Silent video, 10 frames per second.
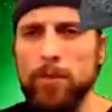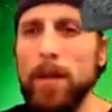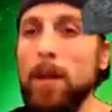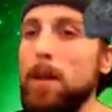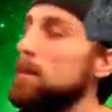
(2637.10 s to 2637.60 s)

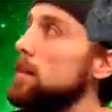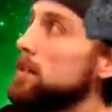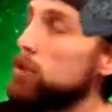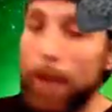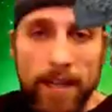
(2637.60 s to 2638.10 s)
me. The
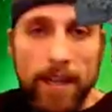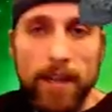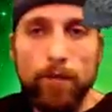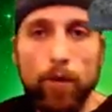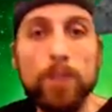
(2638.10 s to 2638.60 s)

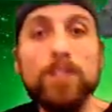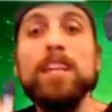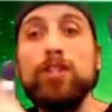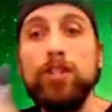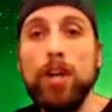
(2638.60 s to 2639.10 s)
electromagnetic force
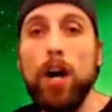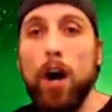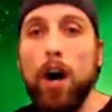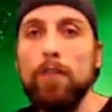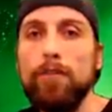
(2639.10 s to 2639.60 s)
is shut
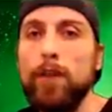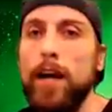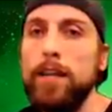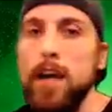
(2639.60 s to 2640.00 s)
off, right?